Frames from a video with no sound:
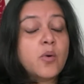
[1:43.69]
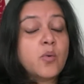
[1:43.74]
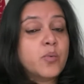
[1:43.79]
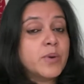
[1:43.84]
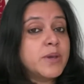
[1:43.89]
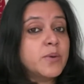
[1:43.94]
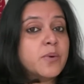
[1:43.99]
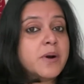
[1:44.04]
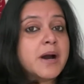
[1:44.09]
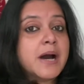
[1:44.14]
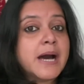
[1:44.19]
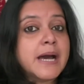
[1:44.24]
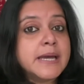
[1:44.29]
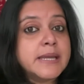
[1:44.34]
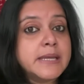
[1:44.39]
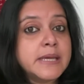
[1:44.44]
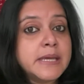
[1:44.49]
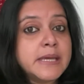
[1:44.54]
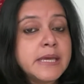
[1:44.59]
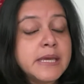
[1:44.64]
We were
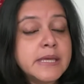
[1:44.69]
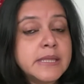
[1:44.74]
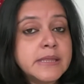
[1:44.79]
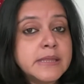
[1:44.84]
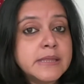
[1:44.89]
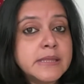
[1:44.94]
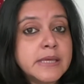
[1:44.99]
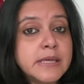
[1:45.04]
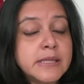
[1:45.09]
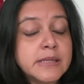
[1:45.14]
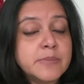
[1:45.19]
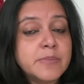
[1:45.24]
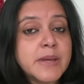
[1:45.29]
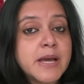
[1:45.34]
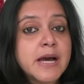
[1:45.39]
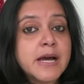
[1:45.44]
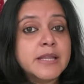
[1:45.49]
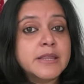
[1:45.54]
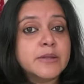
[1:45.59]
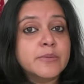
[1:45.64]
hiding in
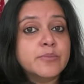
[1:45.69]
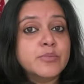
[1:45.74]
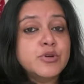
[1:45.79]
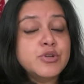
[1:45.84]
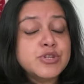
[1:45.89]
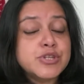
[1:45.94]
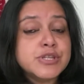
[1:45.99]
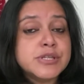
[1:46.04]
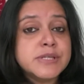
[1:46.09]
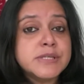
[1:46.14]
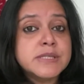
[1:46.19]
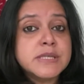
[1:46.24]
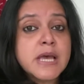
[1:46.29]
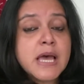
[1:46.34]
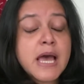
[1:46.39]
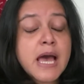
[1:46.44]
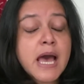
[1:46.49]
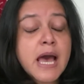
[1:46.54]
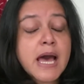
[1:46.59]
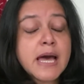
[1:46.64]
behind the bushes,
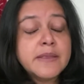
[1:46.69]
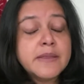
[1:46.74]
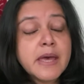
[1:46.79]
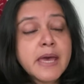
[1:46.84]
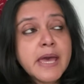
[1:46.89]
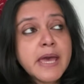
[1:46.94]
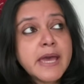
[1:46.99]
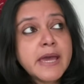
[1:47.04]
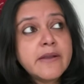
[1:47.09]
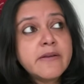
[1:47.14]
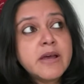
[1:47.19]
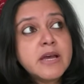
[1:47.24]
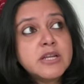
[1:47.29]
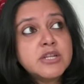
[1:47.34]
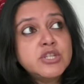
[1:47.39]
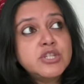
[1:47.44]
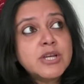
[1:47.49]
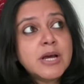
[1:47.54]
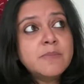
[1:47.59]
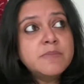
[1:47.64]
and the hare
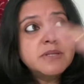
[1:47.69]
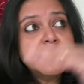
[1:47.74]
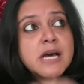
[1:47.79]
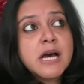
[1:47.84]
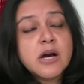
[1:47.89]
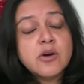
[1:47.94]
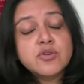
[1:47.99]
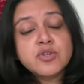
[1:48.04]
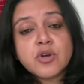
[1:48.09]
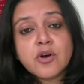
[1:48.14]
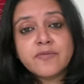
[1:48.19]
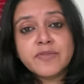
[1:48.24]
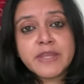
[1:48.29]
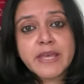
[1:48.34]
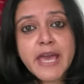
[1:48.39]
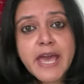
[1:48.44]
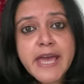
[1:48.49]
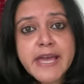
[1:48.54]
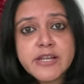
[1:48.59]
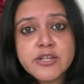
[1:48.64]
jumped out of the
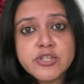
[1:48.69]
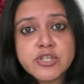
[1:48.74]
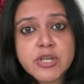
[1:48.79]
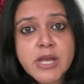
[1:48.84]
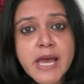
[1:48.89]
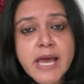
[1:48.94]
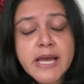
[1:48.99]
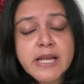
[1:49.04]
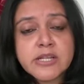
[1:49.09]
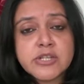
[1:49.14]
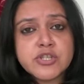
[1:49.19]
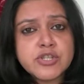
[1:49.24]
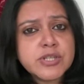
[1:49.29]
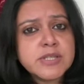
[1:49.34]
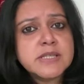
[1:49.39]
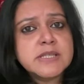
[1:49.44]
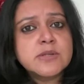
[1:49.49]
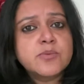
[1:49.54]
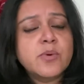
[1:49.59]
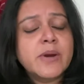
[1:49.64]
hedge, and
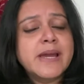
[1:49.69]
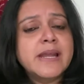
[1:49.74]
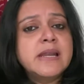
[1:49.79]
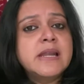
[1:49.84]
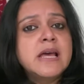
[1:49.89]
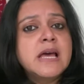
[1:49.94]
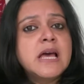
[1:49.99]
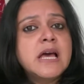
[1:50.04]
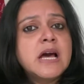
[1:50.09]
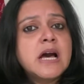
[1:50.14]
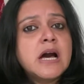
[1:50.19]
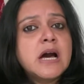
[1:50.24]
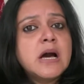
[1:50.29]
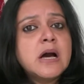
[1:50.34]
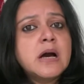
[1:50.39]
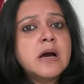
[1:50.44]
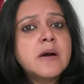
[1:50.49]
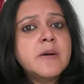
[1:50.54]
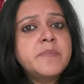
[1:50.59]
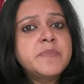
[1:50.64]
just when
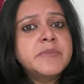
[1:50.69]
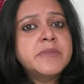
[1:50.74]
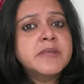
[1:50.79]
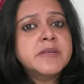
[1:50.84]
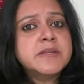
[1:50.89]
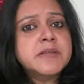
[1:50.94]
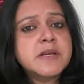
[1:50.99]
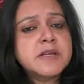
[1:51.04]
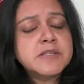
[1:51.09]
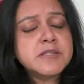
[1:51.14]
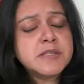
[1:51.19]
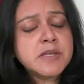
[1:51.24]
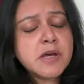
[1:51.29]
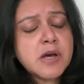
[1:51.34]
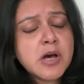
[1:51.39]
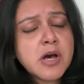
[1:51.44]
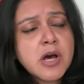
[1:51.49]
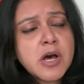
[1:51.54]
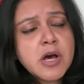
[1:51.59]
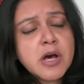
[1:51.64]
the
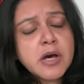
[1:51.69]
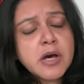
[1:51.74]
sir